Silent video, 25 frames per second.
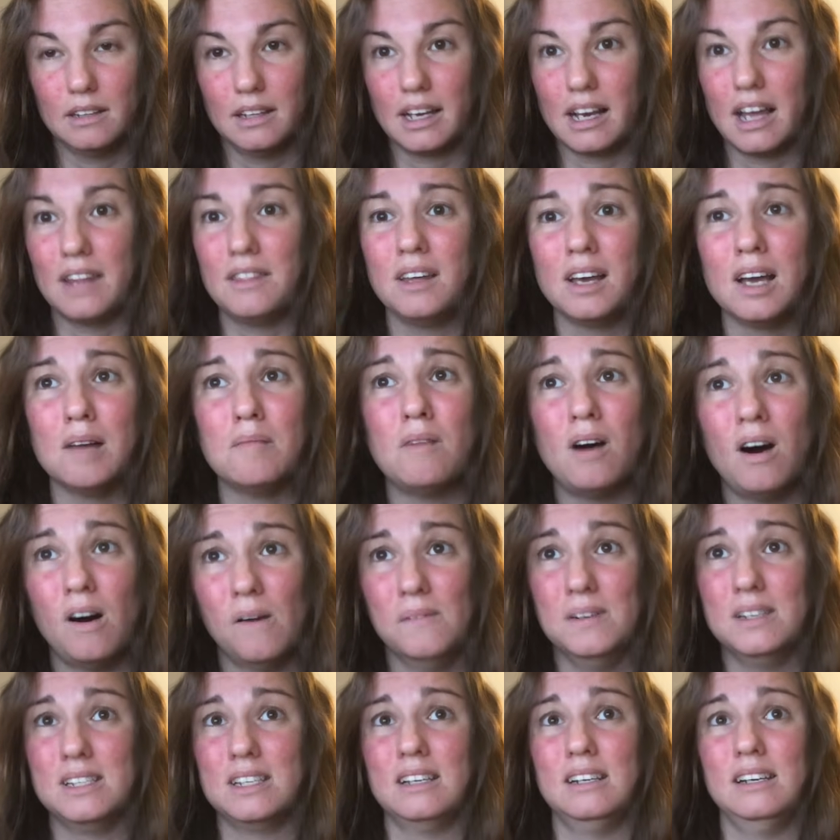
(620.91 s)
Like, I think I'm
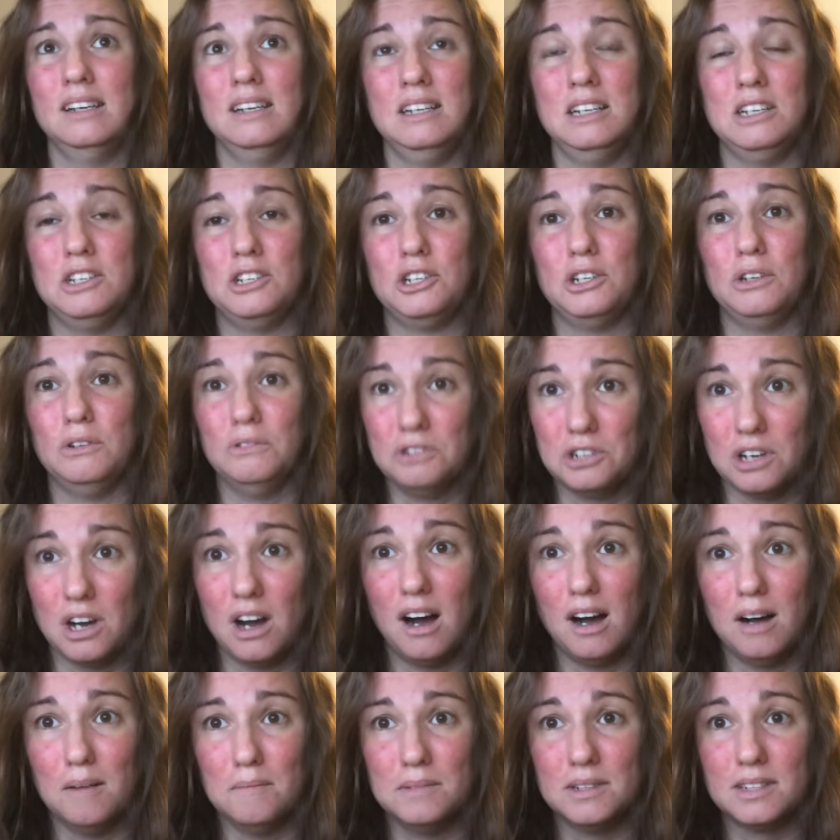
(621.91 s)
always gonna need 2
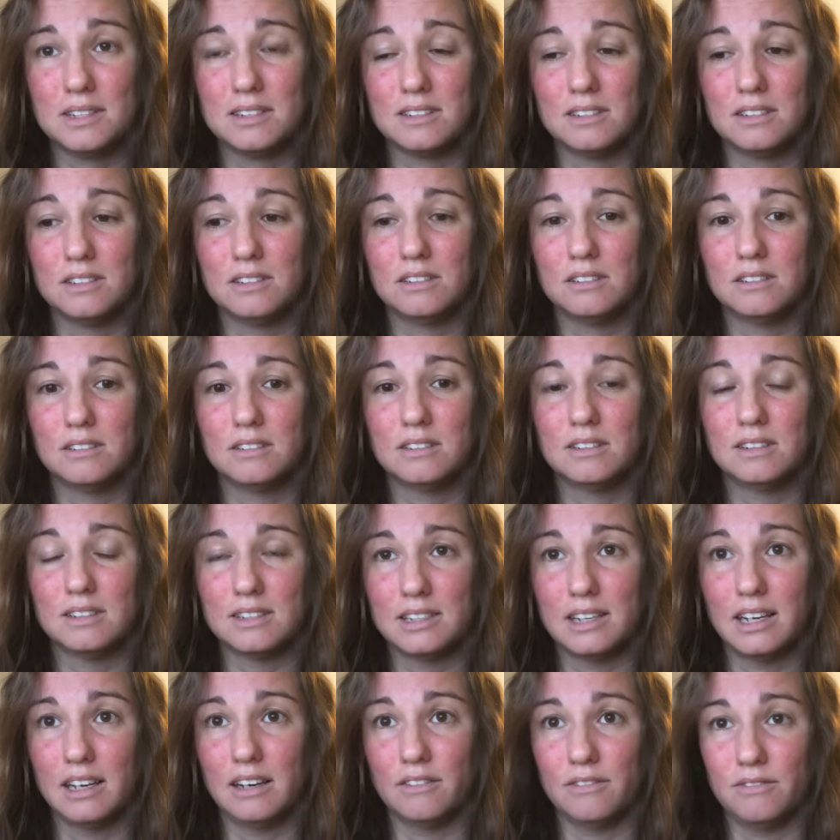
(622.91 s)
jobs to
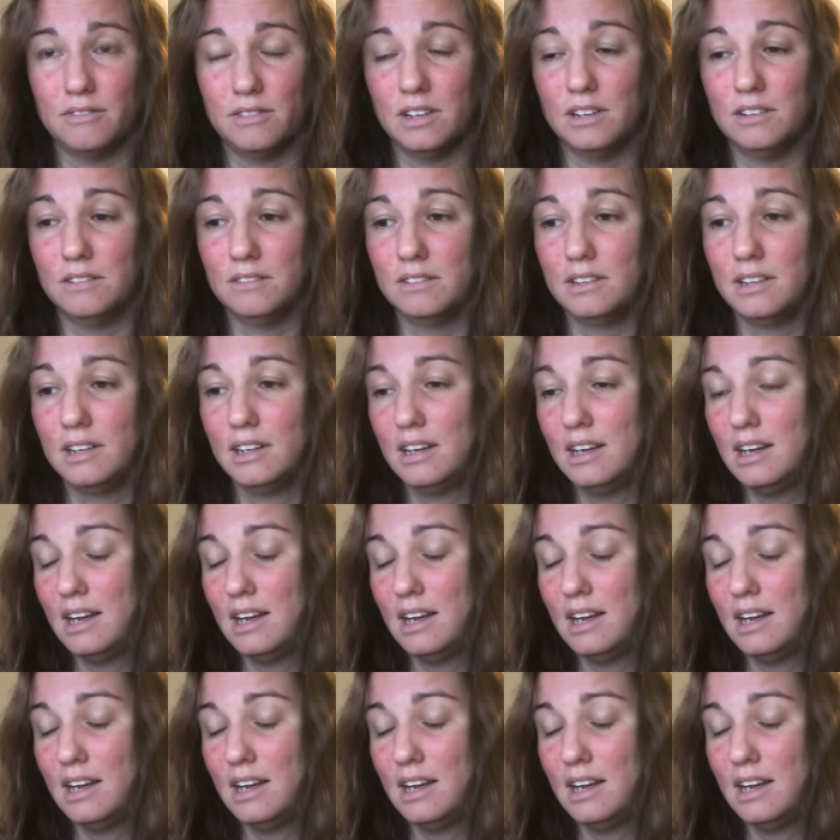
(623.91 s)
stay afloat.